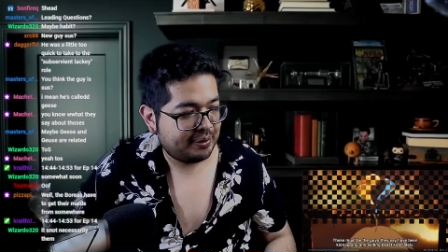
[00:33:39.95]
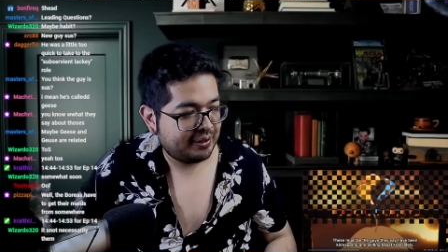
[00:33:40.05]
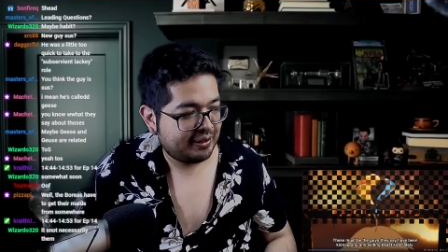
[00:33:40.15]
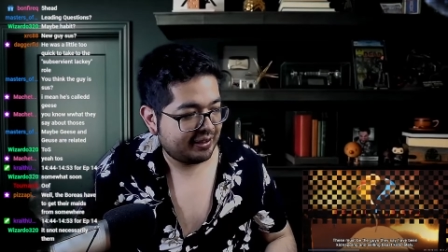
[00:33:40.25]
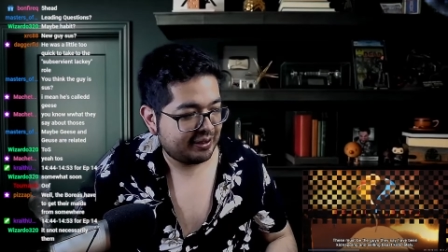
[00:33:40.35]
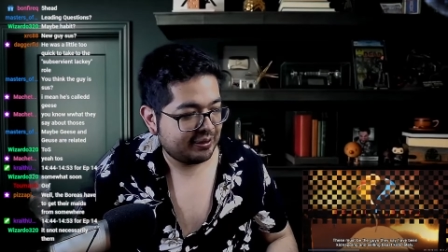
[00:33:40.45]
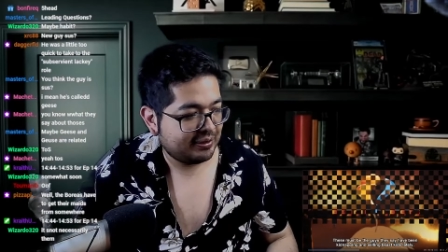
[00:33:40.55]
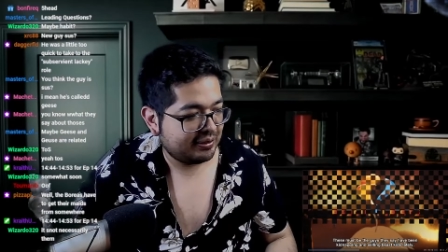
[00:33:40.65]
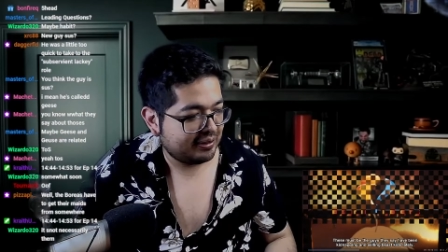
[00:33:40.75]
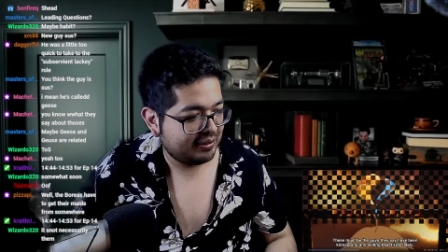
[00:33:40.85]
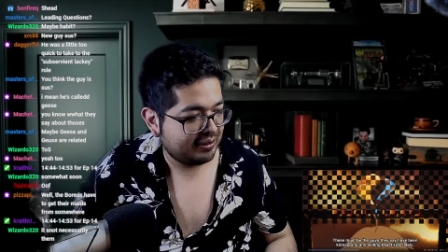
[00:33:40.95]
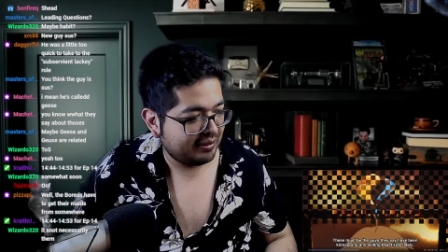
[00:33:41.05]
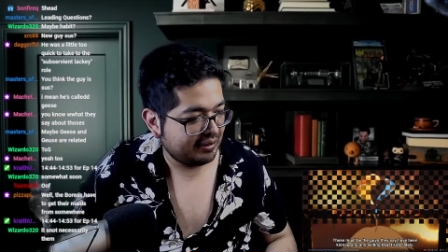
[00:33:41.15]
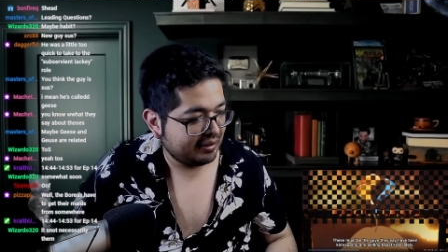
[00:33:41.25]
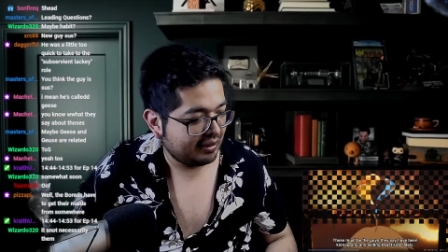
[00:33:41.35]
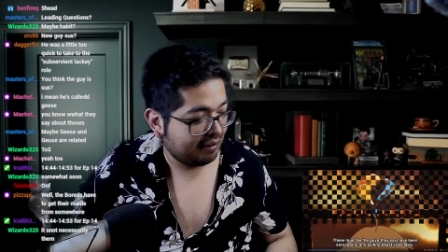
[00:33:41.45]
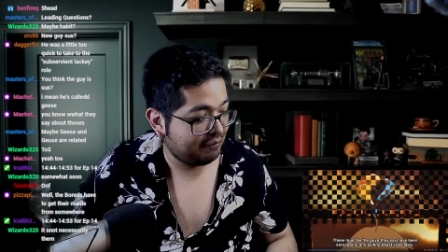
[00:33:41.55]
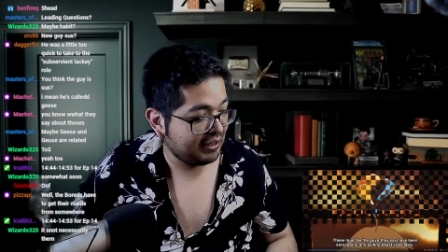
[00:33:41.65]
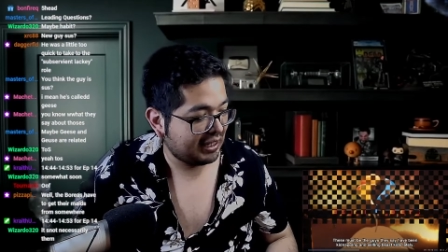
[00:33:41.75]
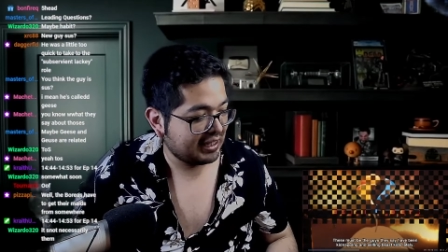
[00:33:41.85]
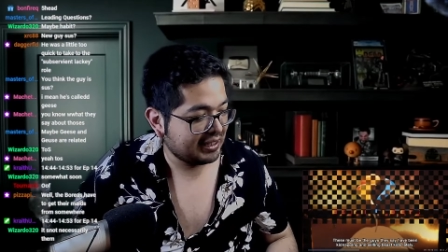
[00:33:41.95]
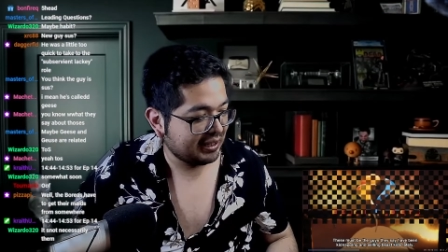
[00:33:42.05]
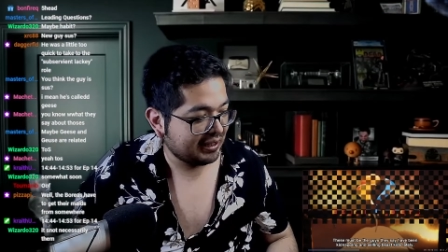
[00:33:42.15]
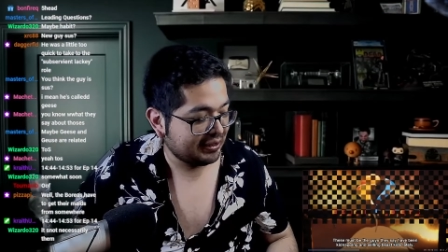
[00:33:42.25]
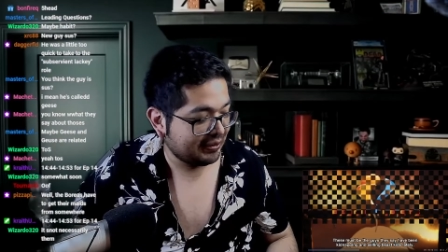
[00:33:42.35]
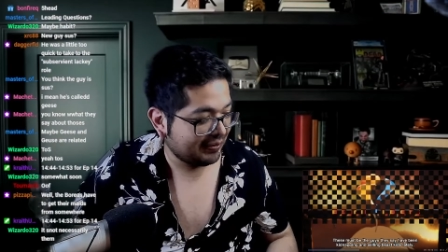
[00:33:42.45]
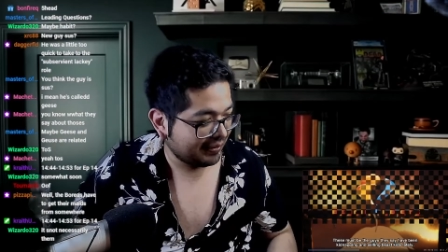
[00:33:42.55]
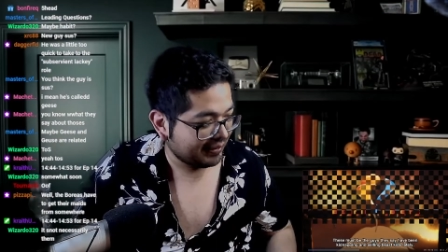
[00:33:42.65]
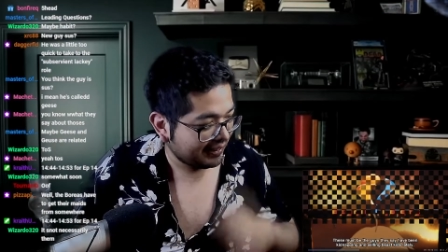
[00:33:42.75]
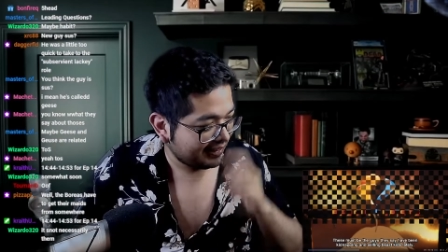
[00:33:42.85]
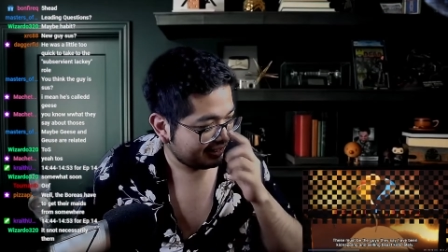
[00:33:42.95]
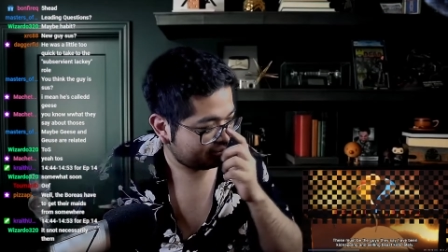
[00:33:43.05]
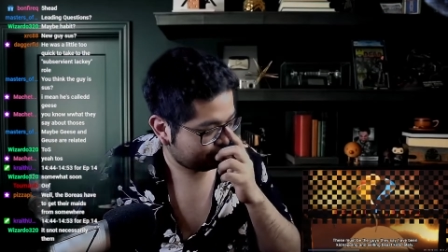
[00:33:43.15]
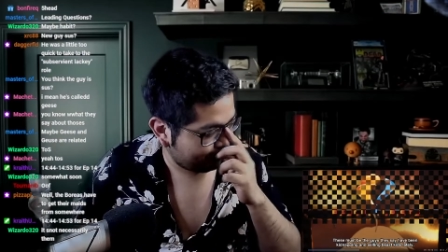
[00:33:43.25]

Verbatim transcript: be, no. I'm fucking done, dude. It's